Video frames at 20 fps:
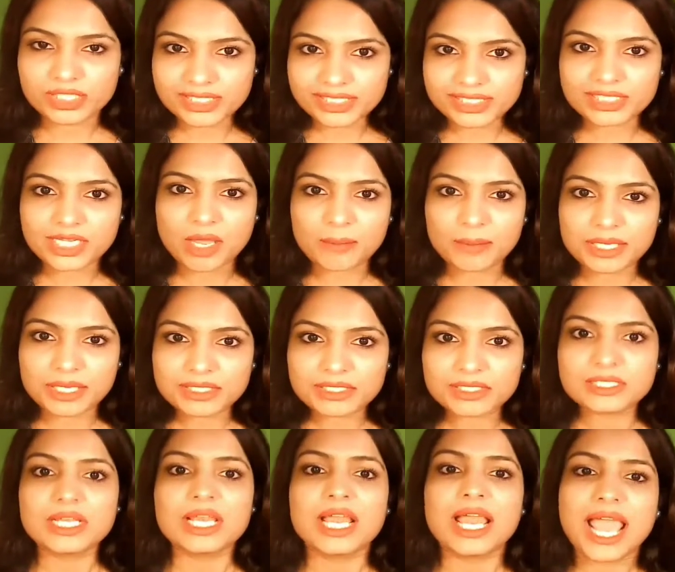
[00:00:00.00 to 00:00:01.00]
these
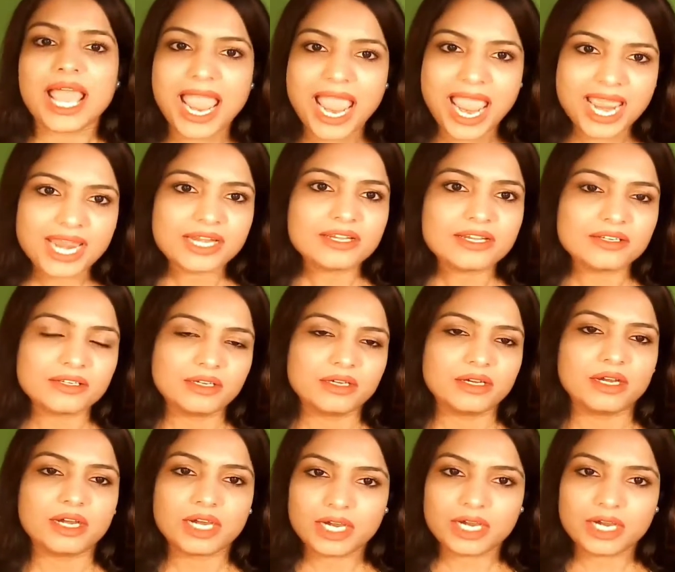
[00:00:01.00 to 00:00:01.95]
comments and